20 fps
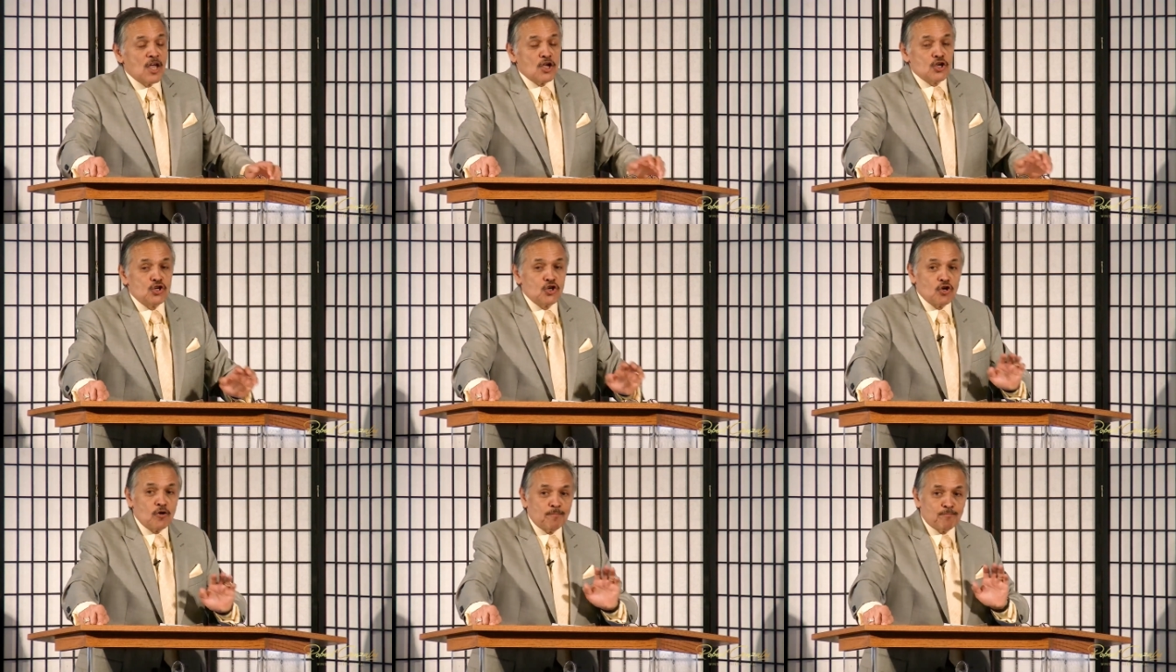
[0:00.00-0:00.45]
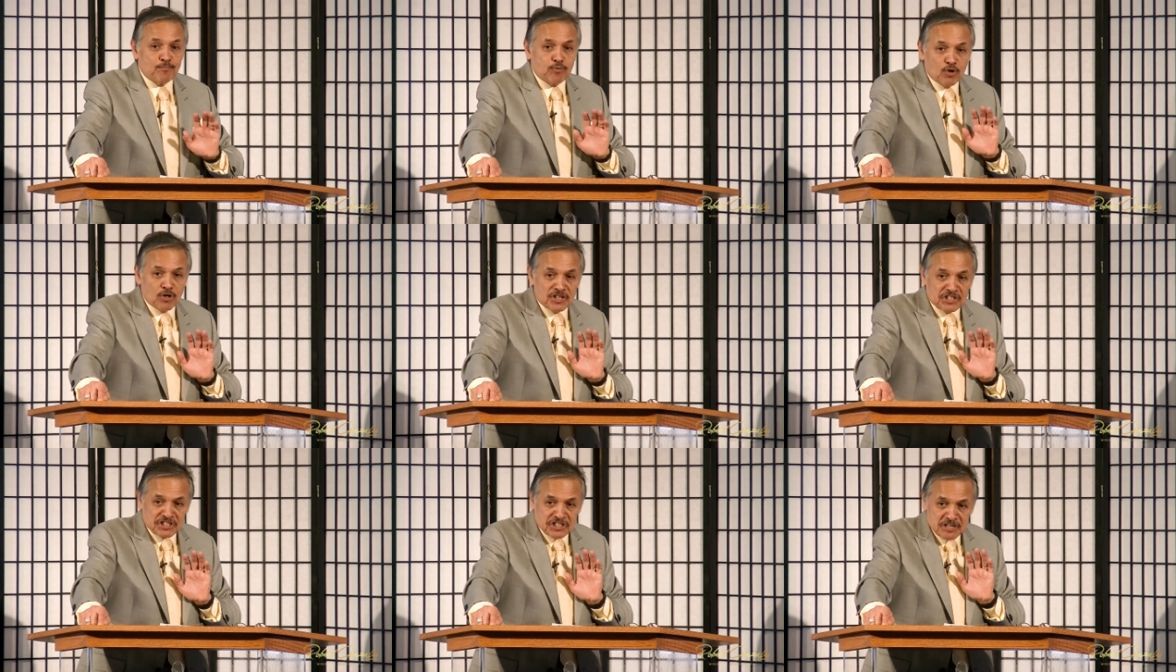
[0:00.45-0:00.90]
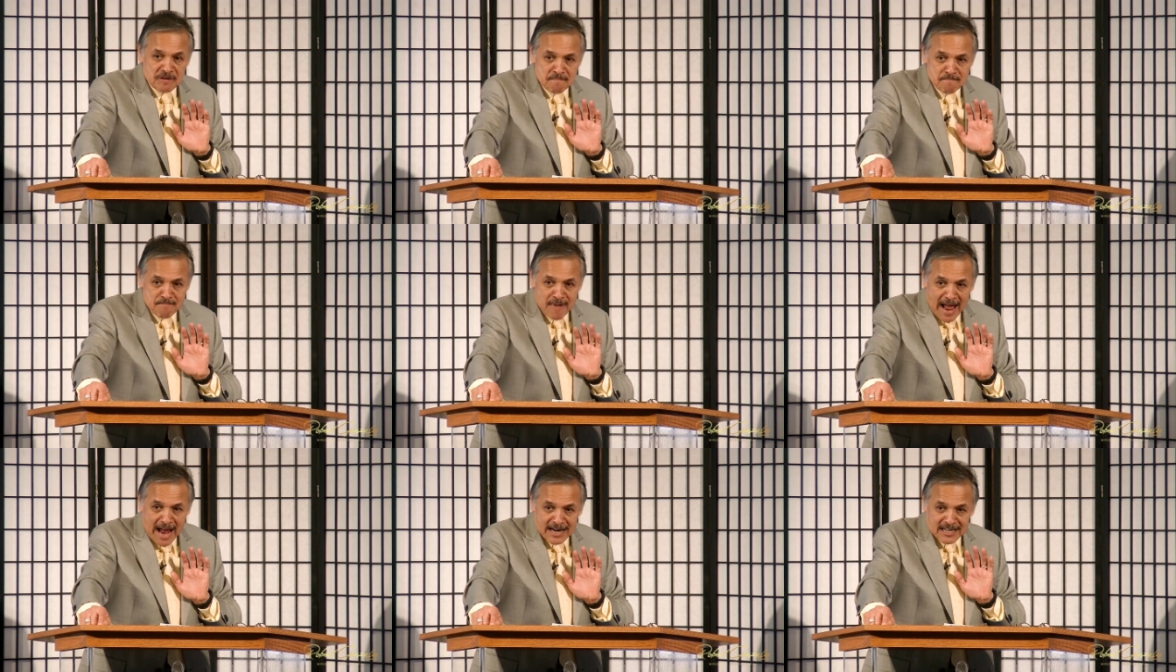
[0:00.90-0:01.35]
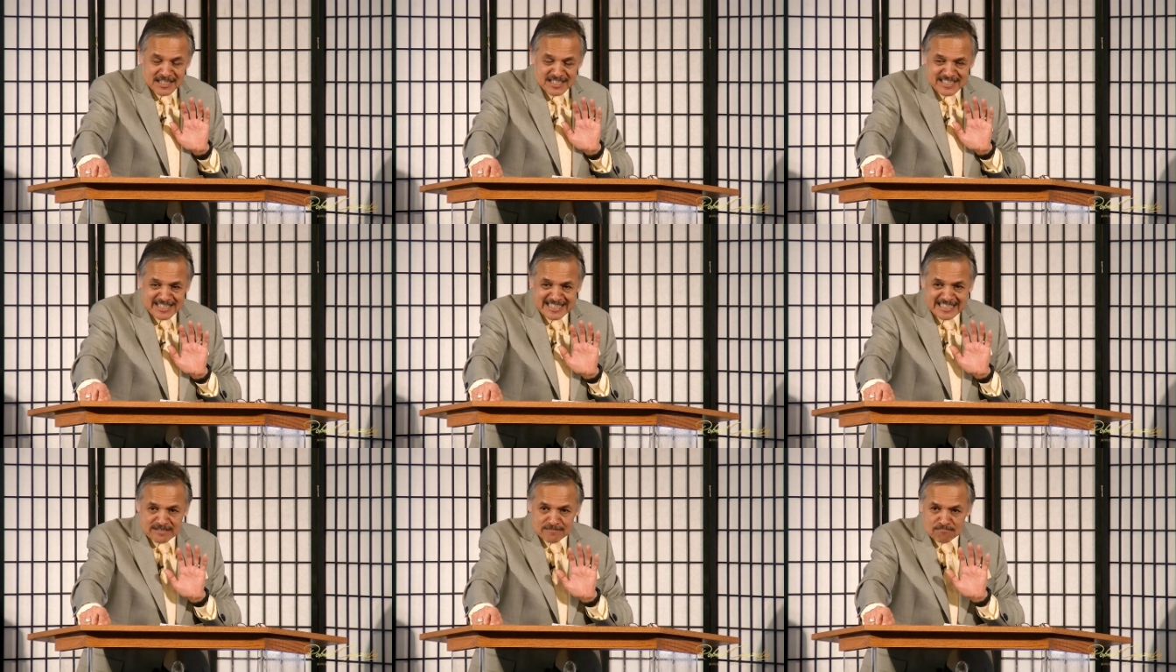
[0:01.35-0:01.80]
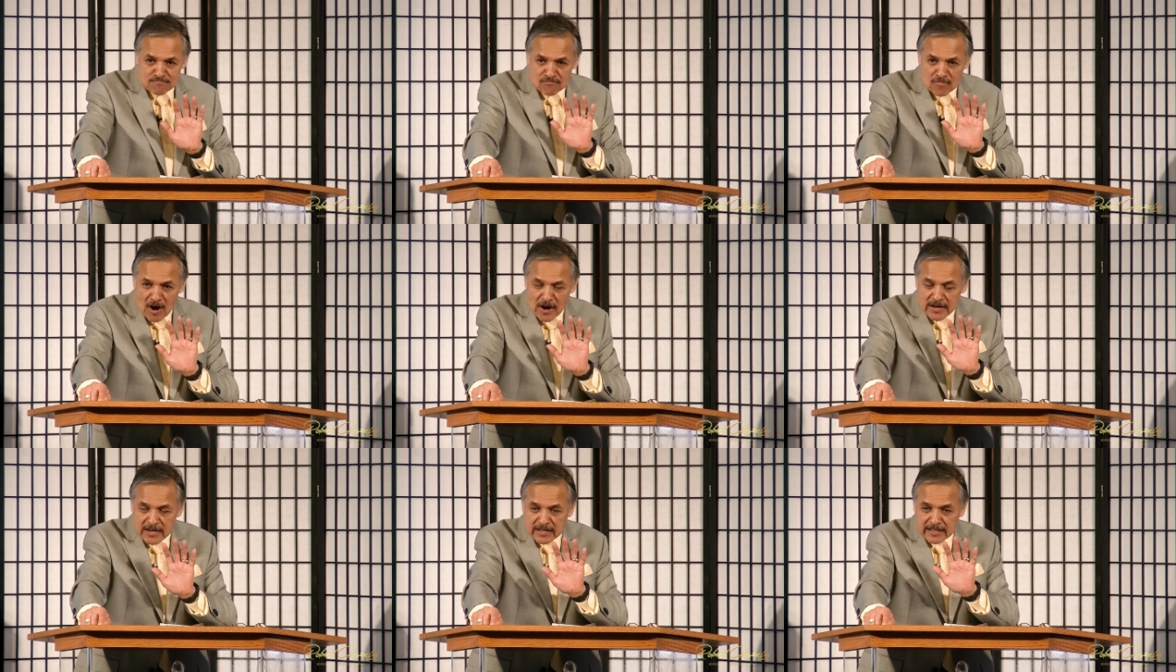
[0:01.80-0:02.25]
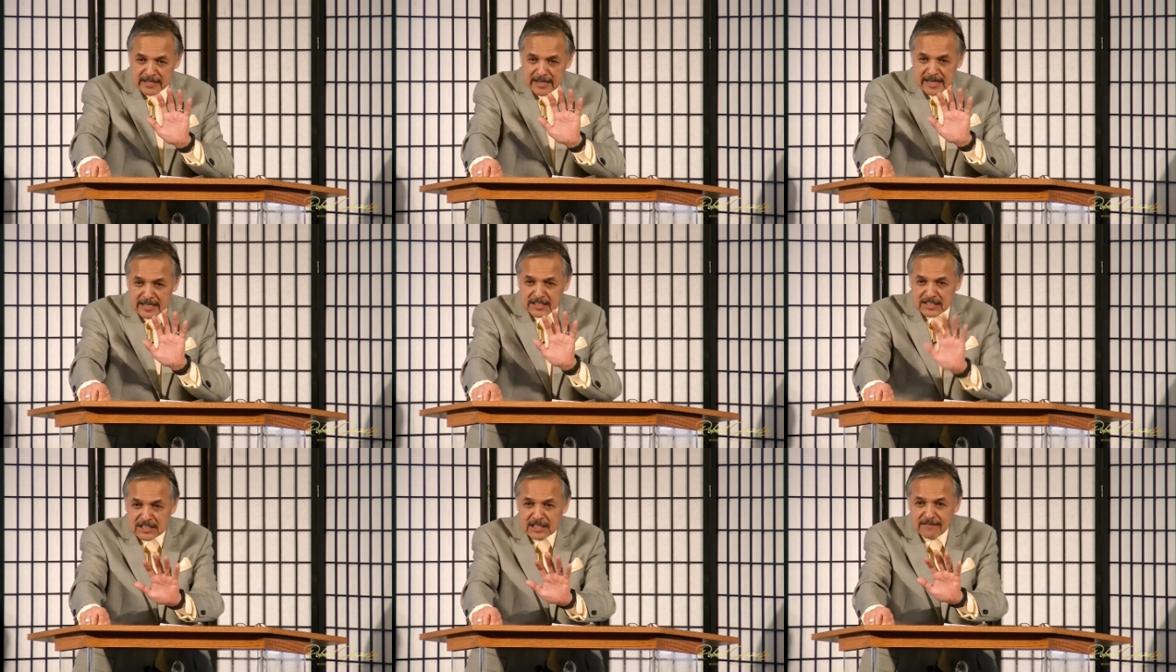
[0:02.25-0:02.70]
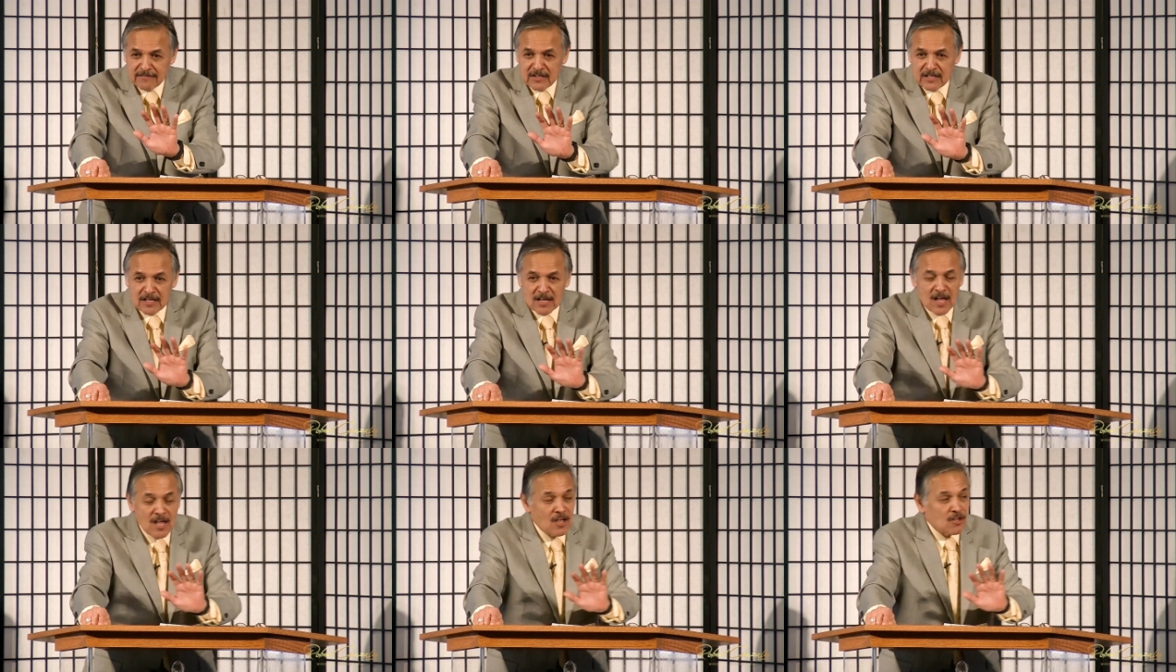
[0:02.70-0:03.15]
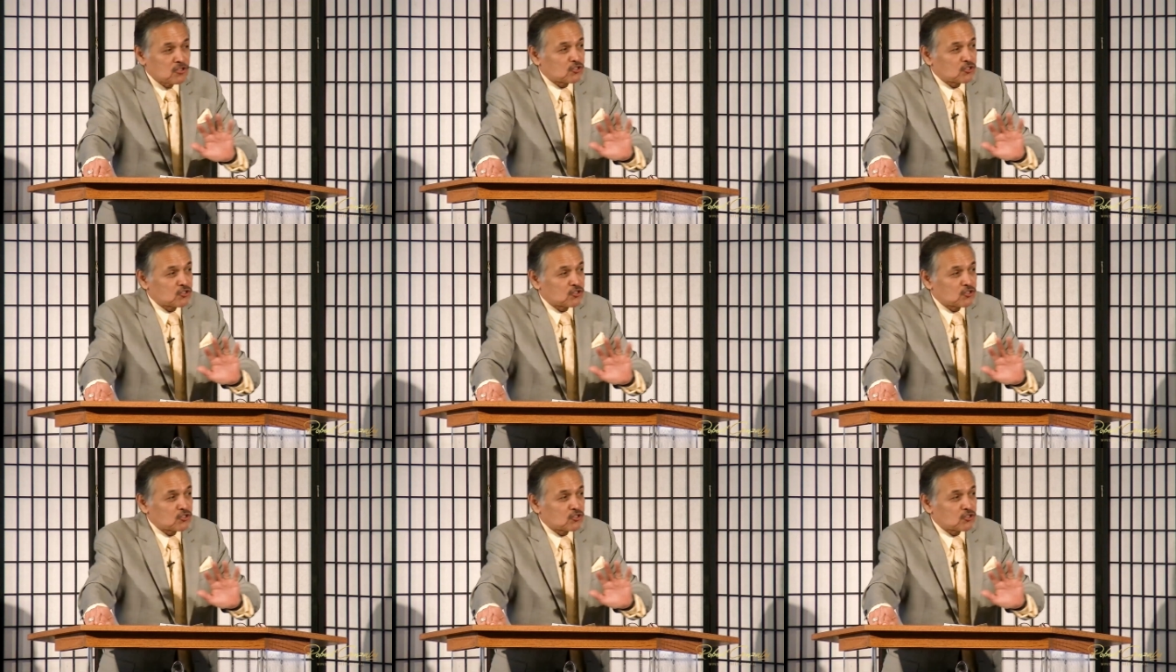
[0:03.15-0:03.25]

you're pushing back demonic activity